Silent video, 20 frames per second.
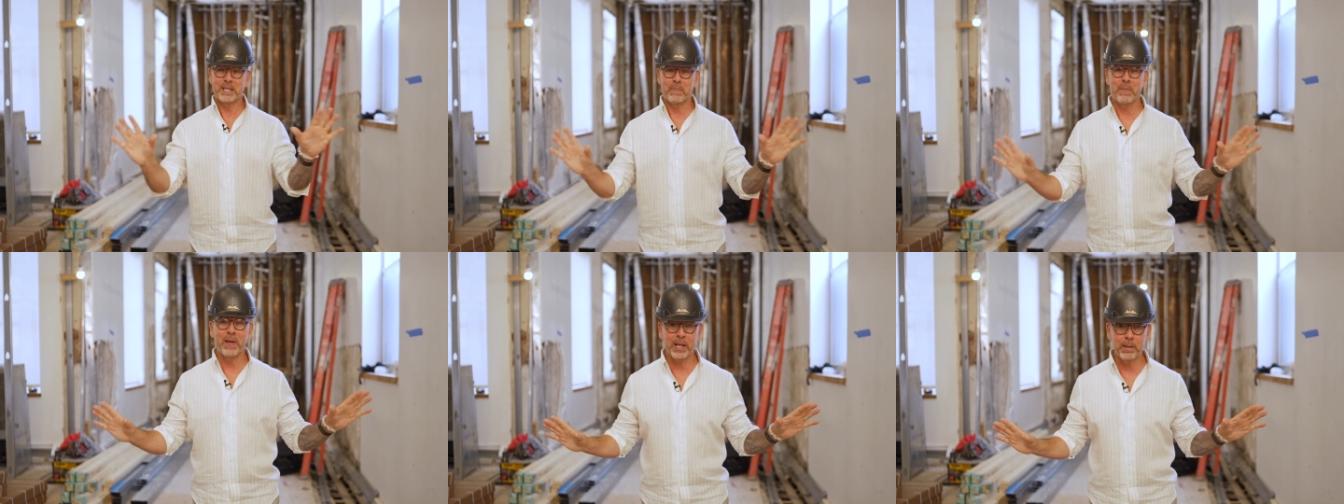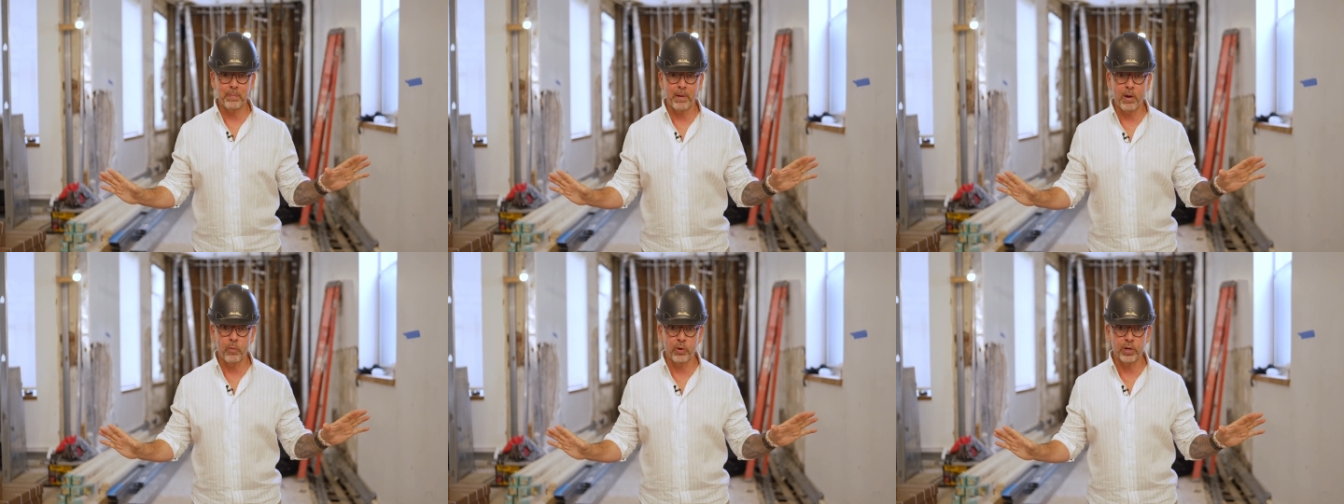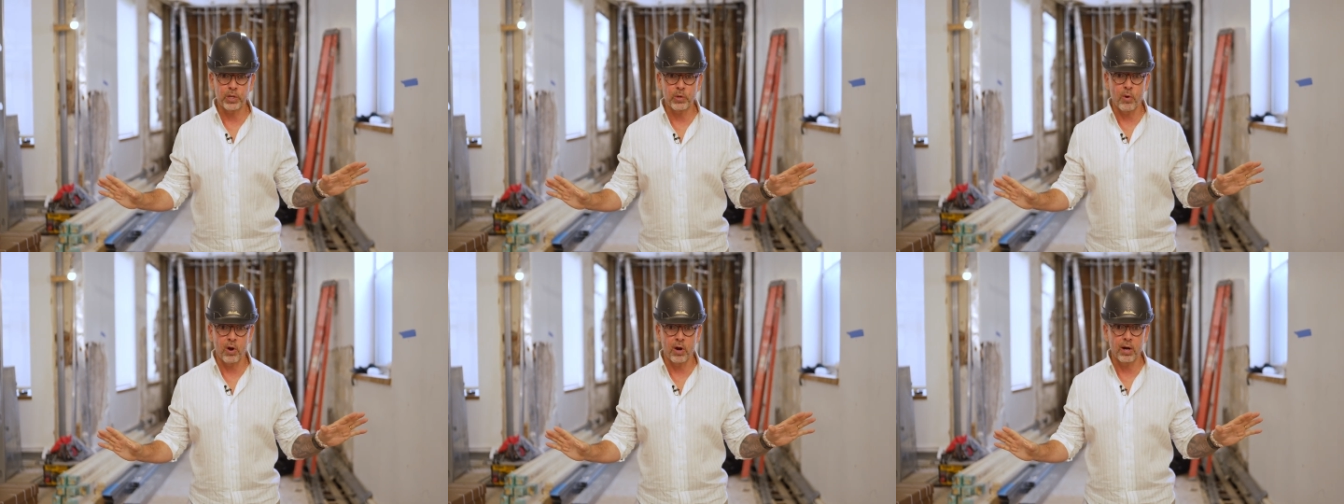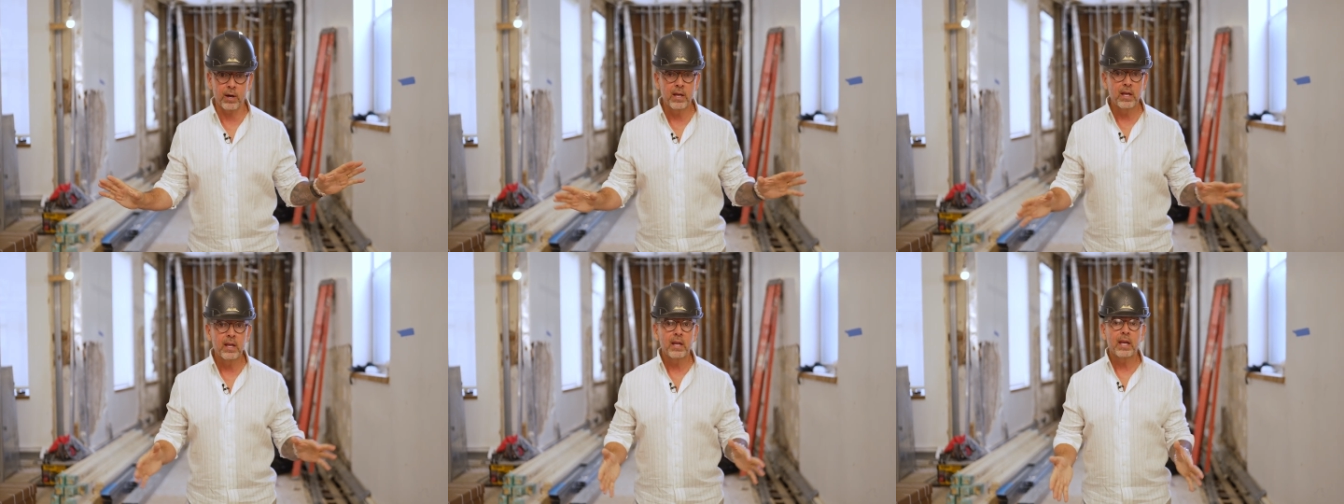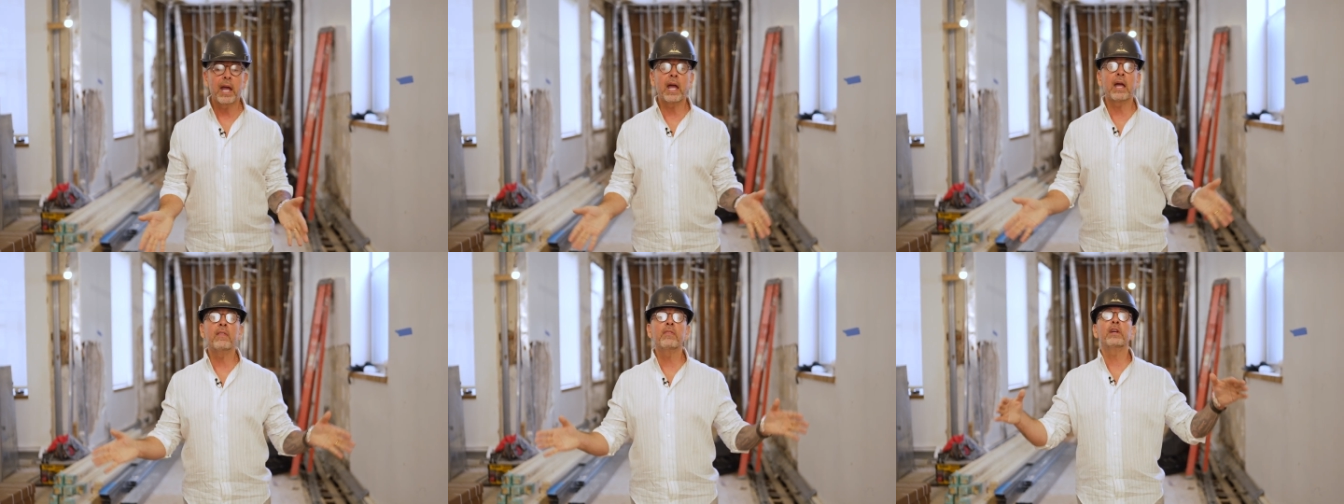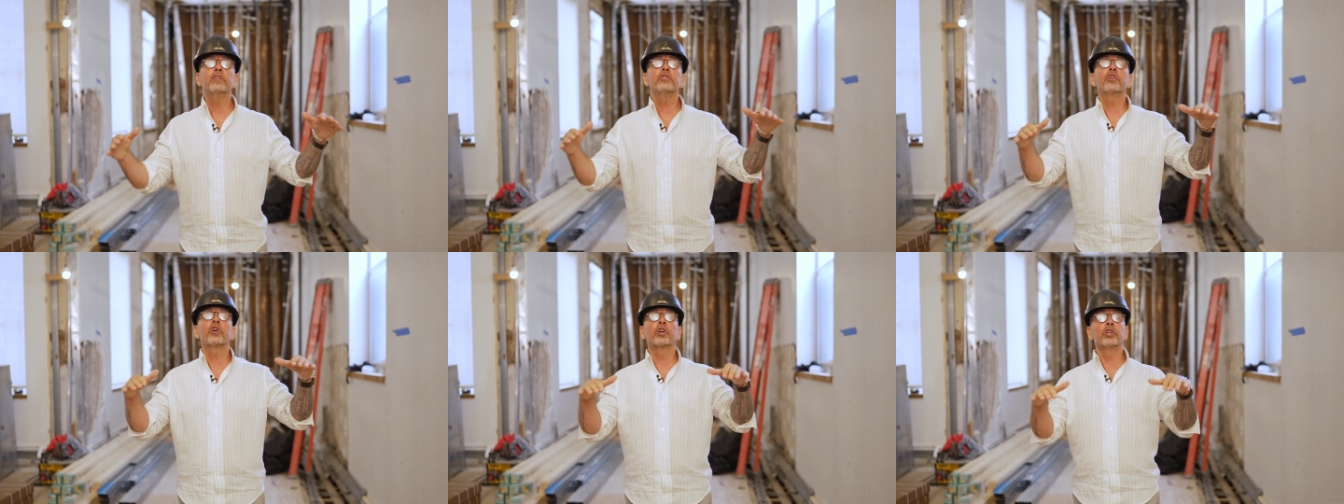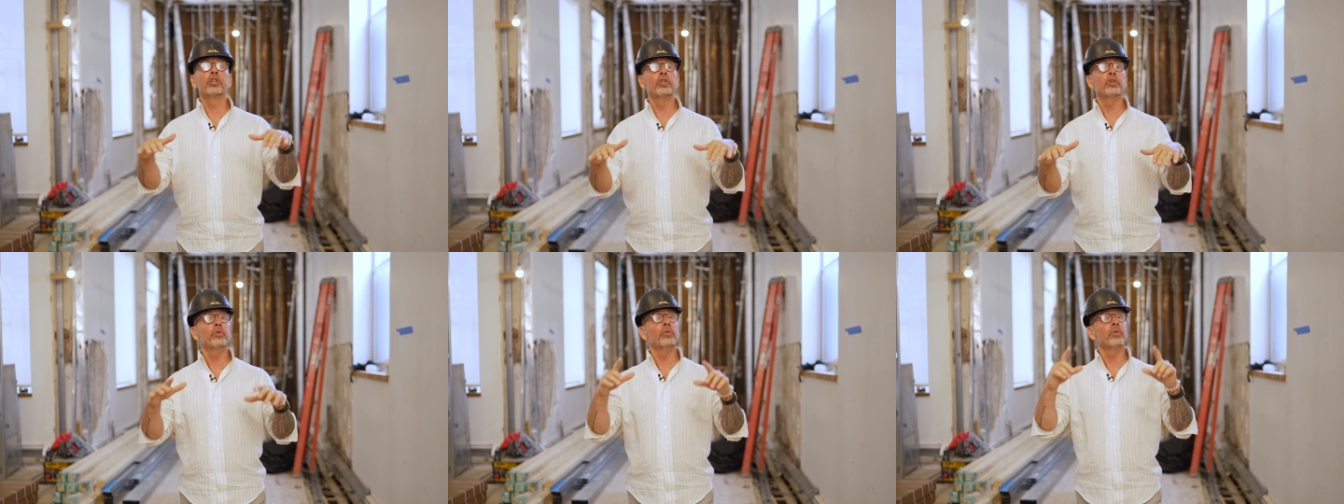depending upon where you are. And then your
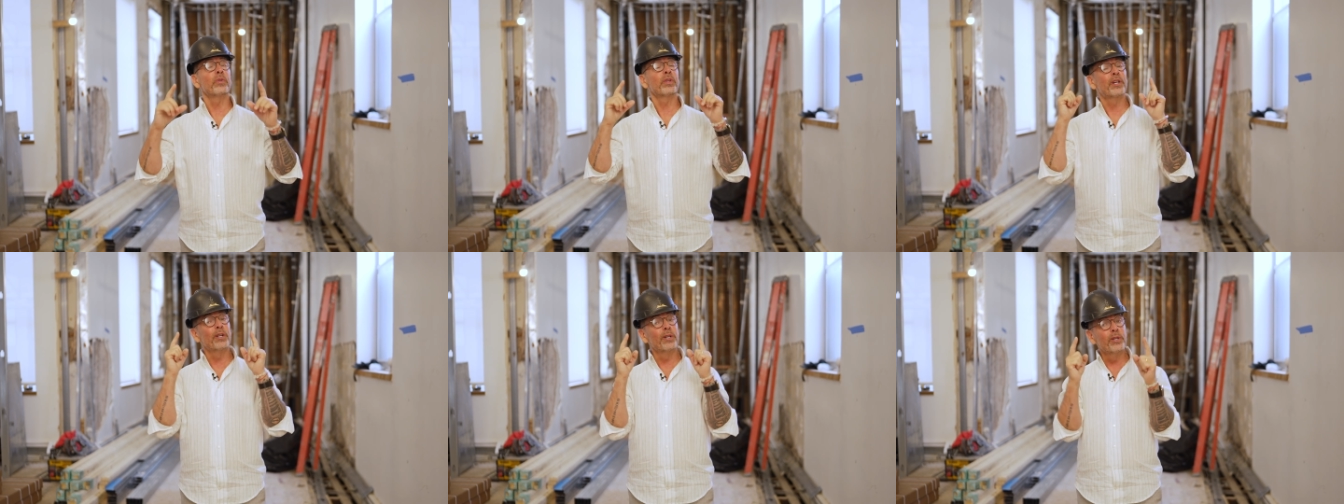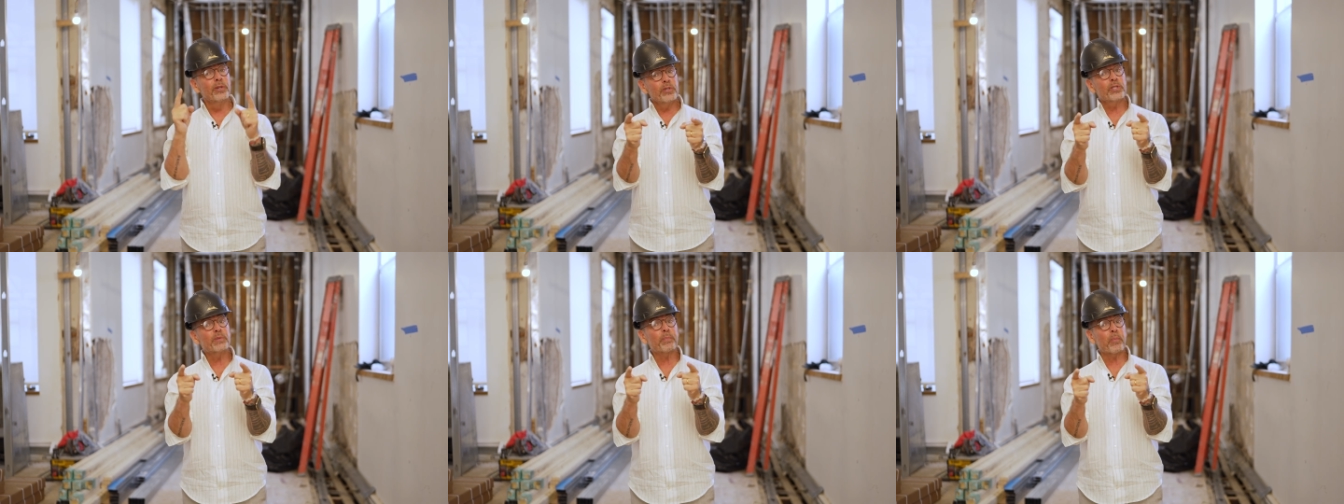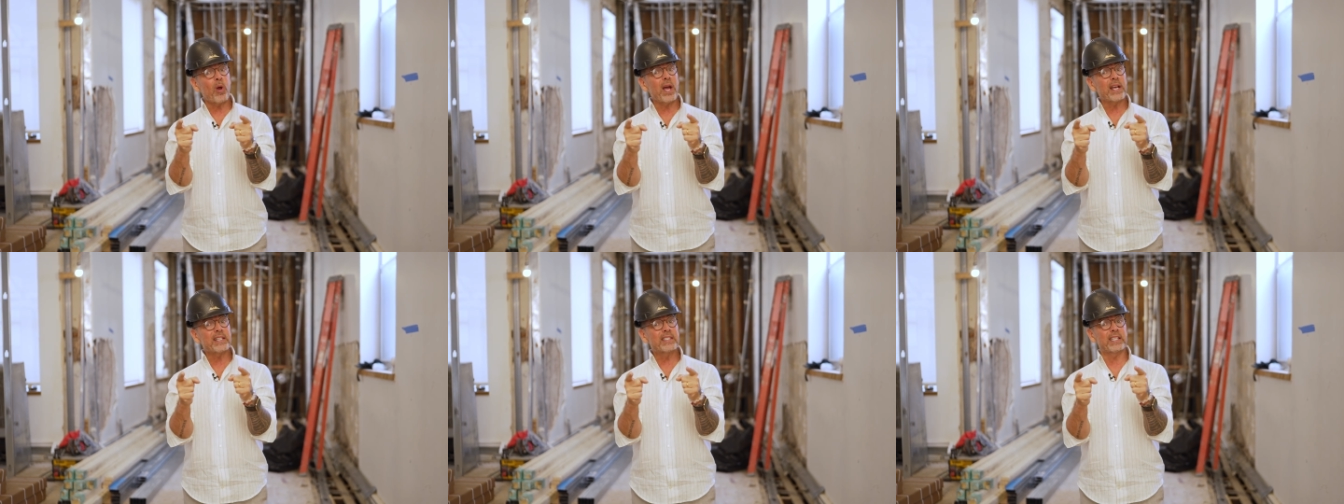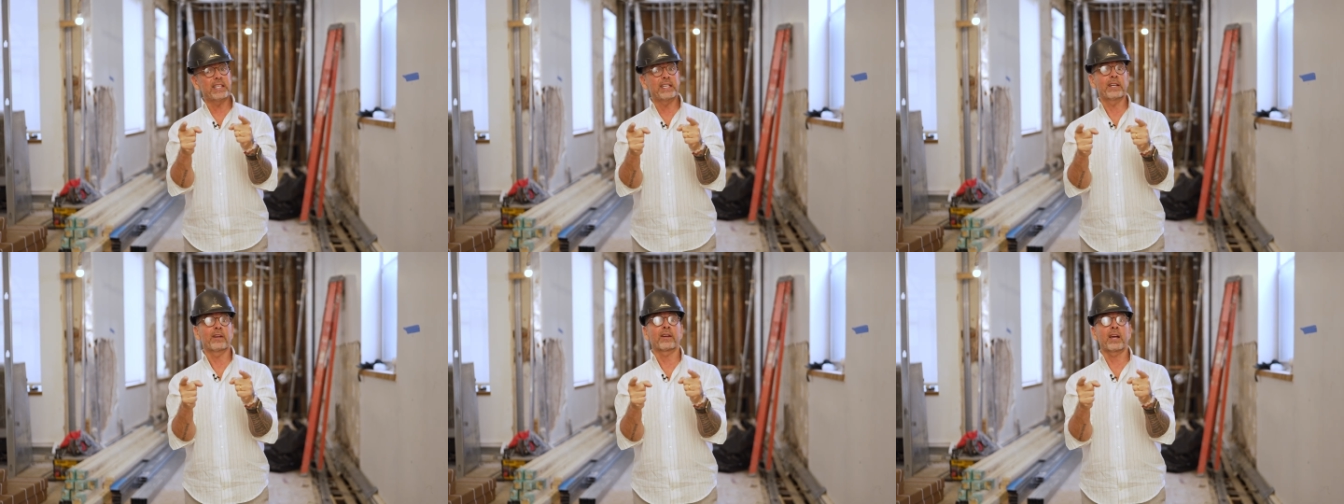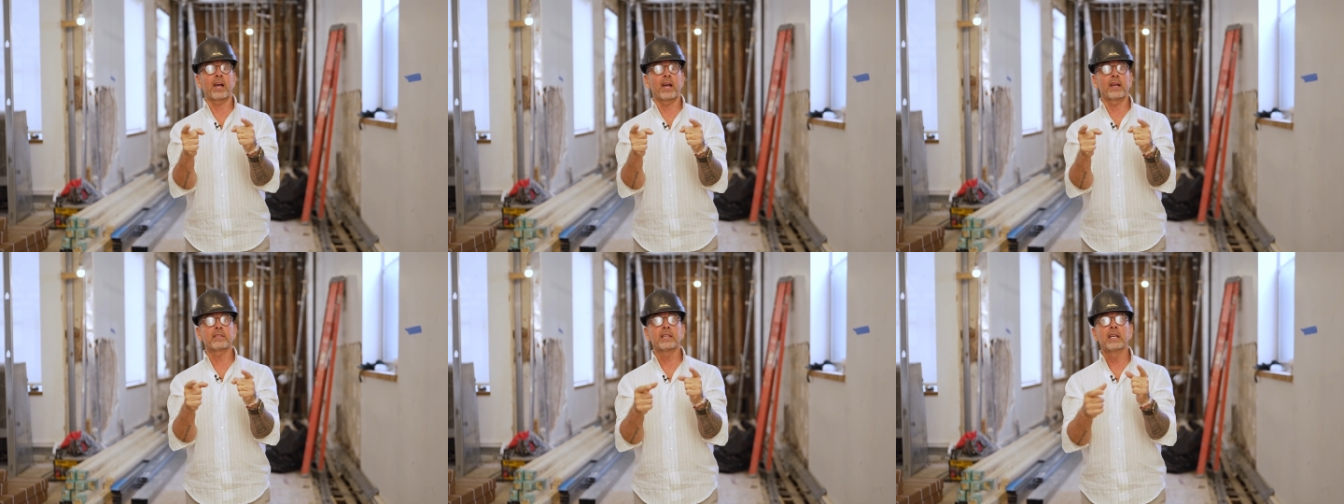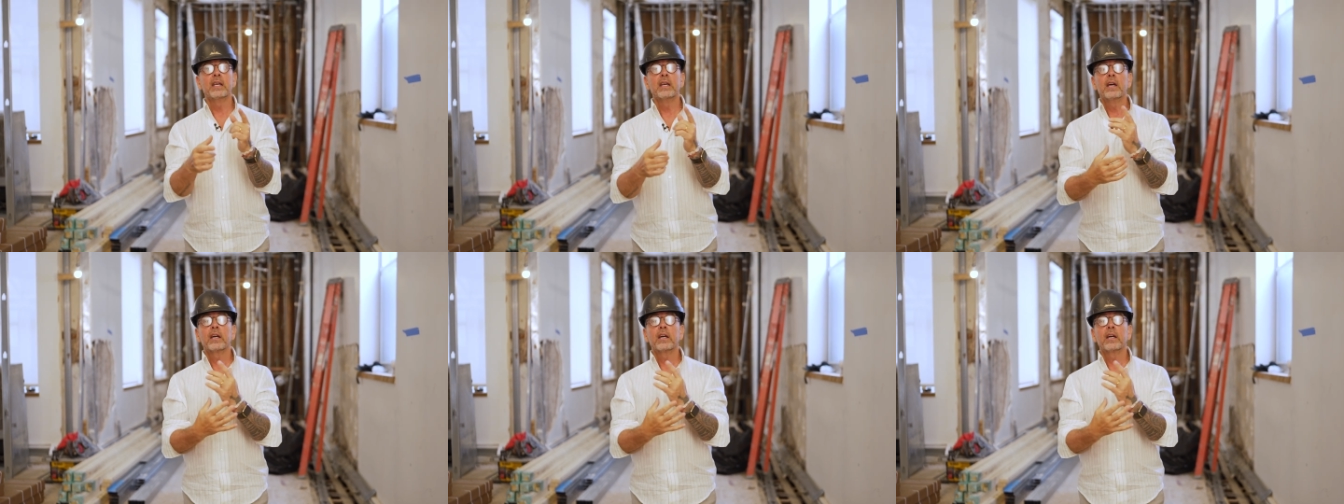glue. Glue's pricey here, guys.